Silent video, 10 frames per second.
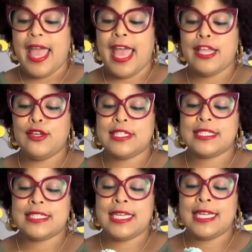And you can
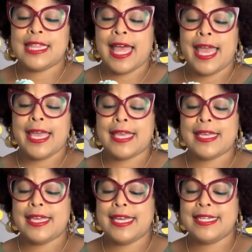see,
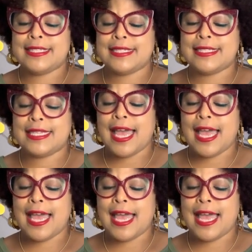like, it's